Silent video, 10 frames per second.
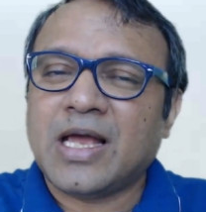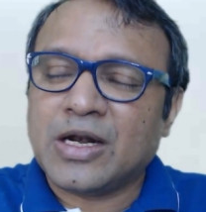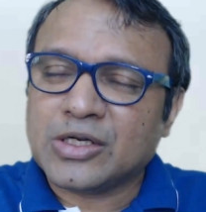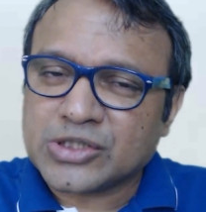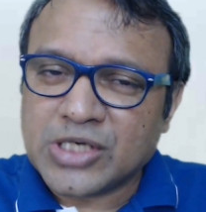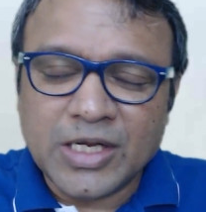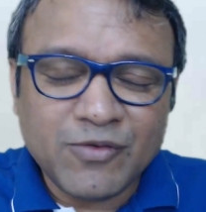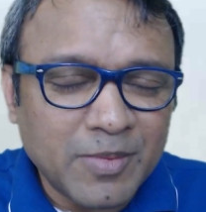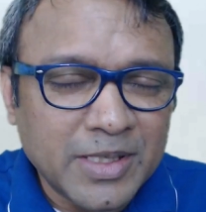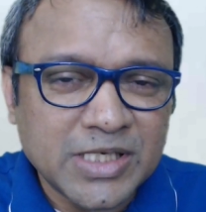and study
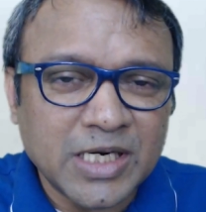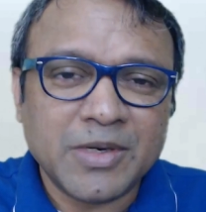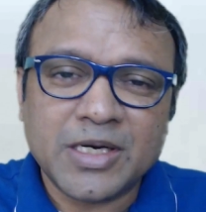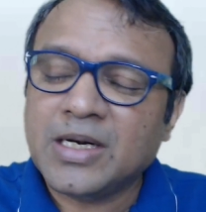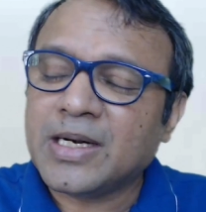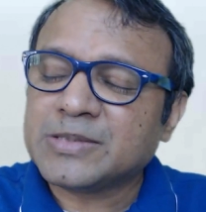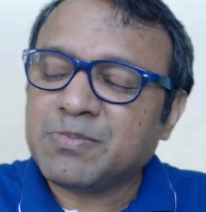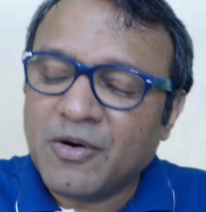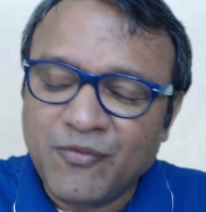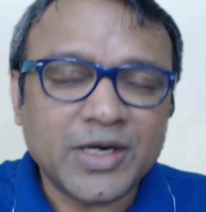from the study material. That's
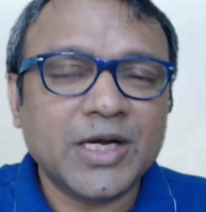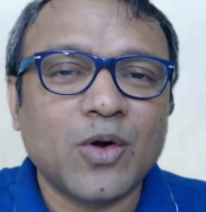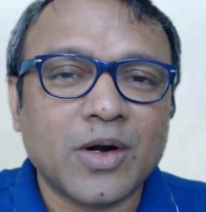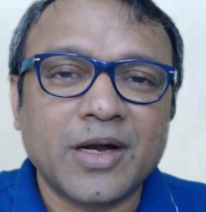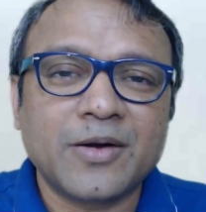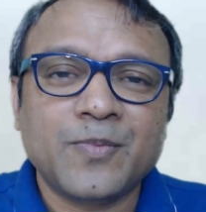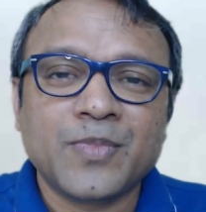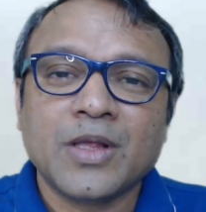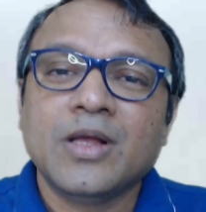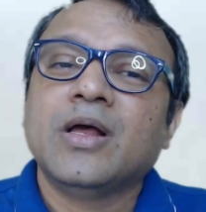perfectly all right.
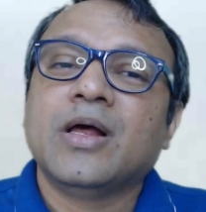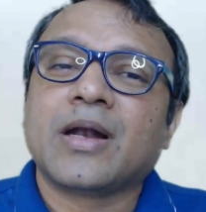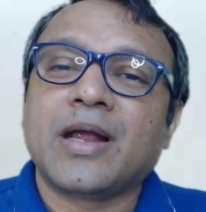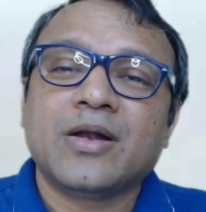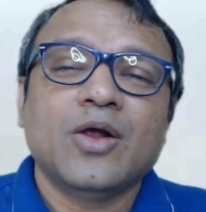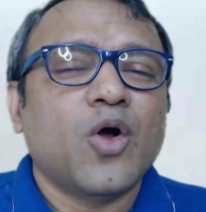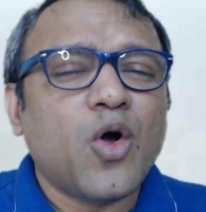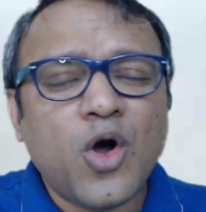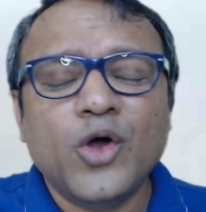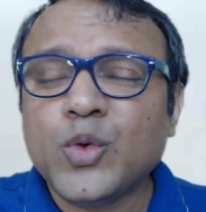Right?
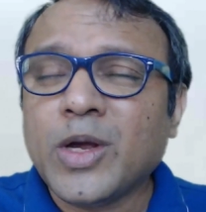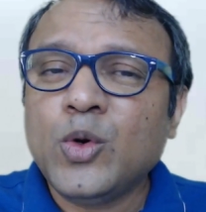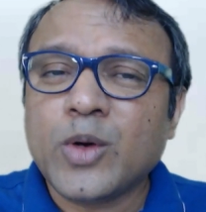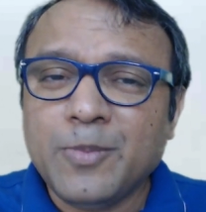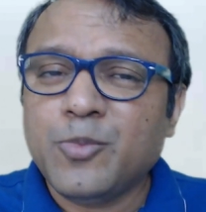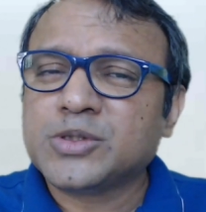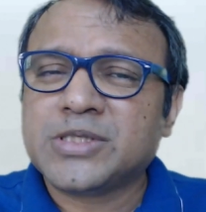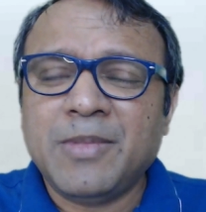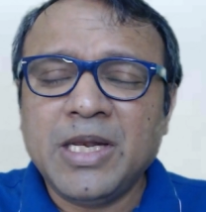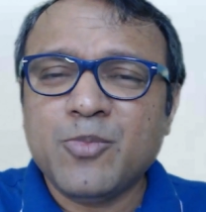Or you can look at books. There
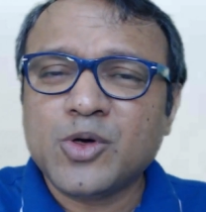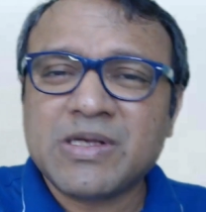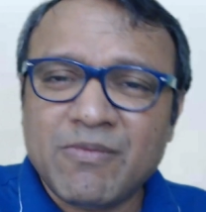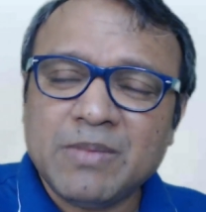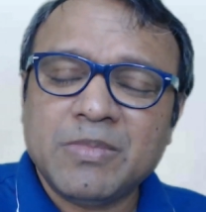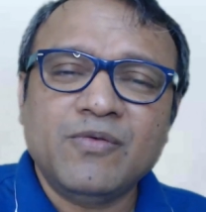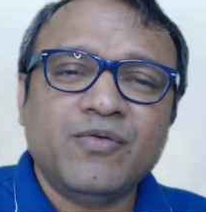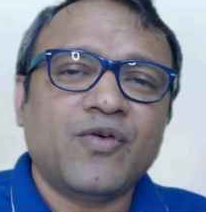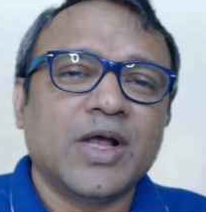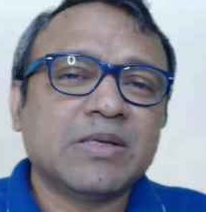are many books available.
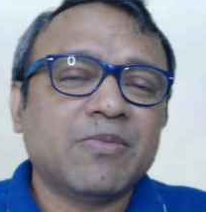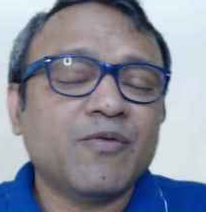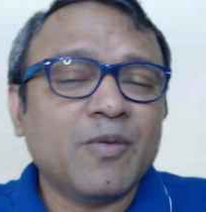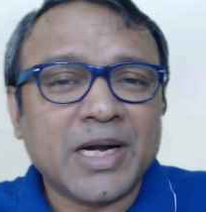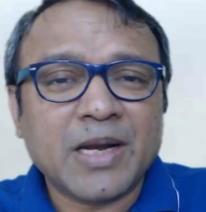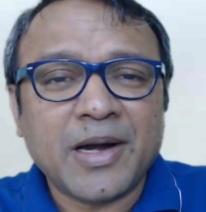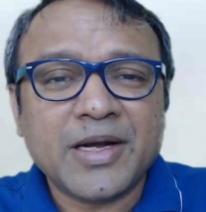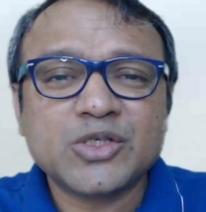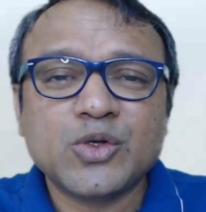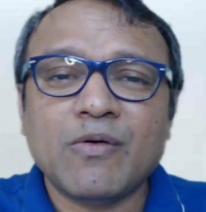For example, for
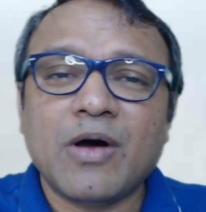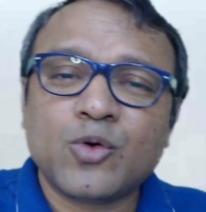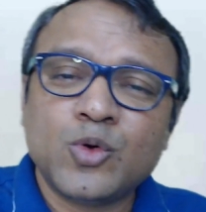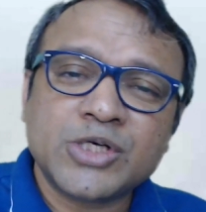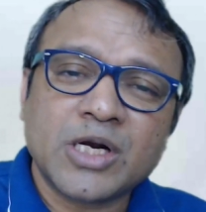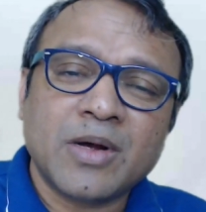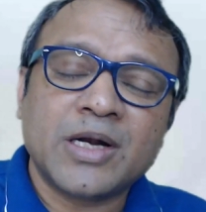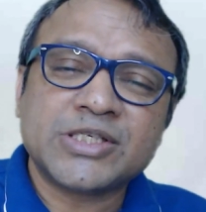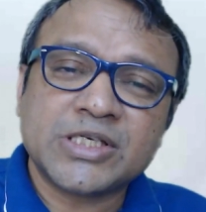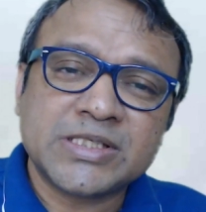mathematics, you have Arun Sharma,
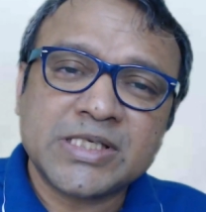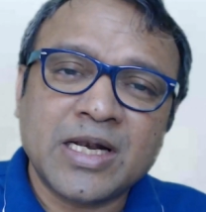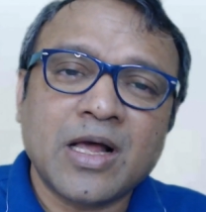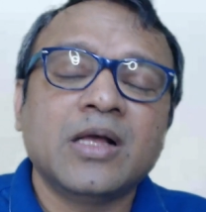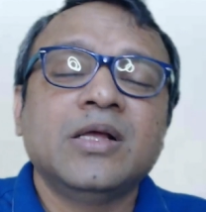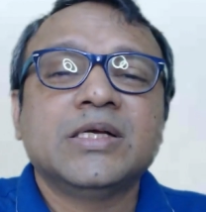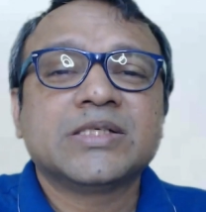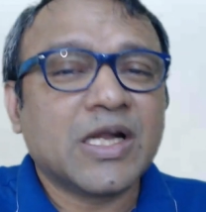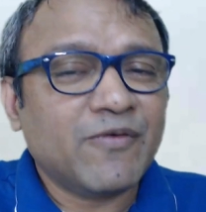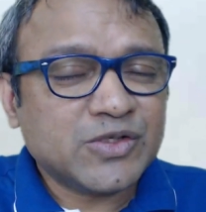Nishit Sinha,
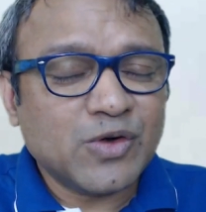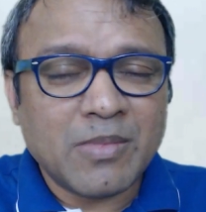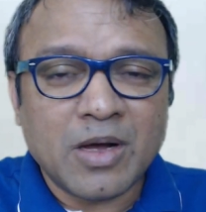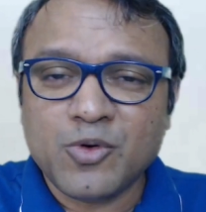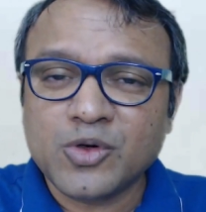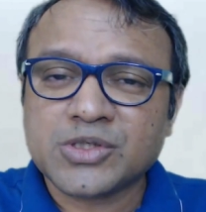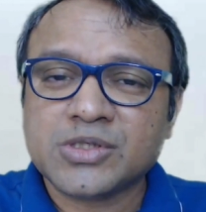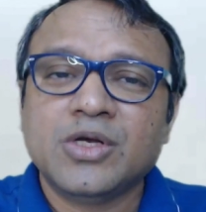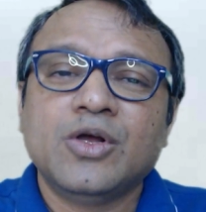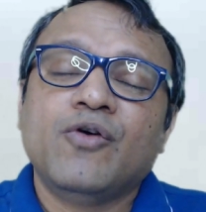Sarvesh Verma books.
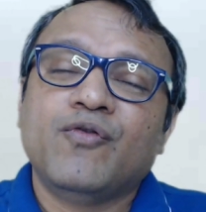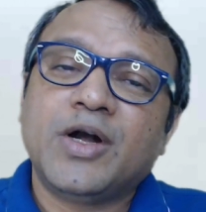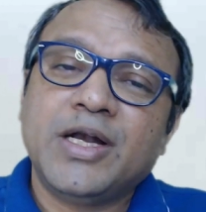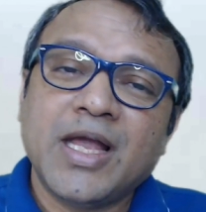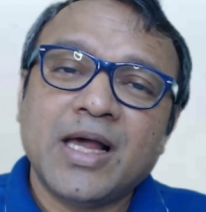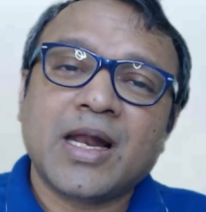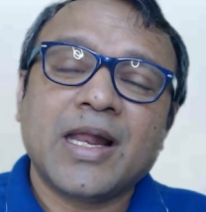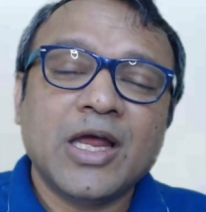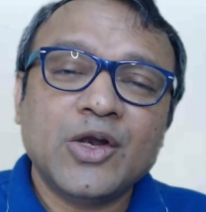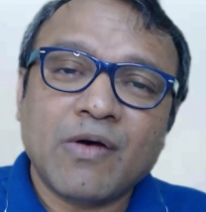For DLR,
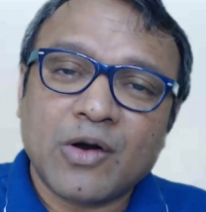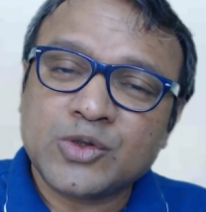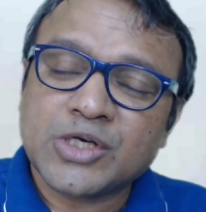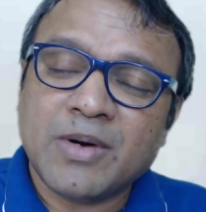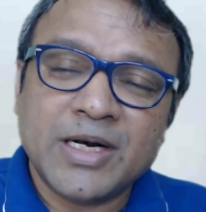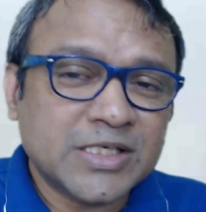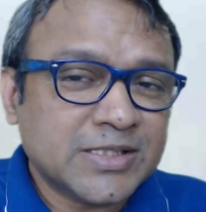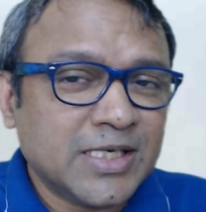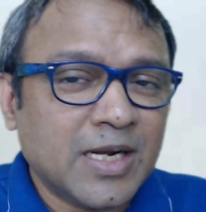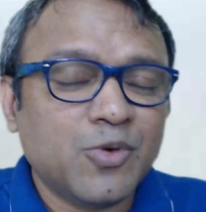again, you have Arun Sharma, Nishit
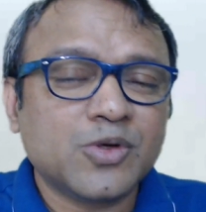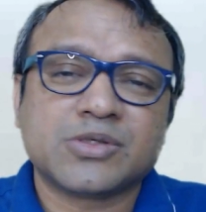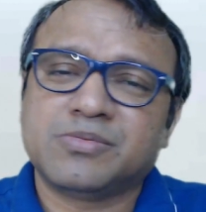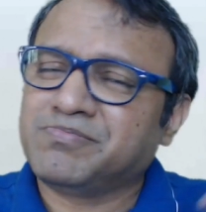Sinha books.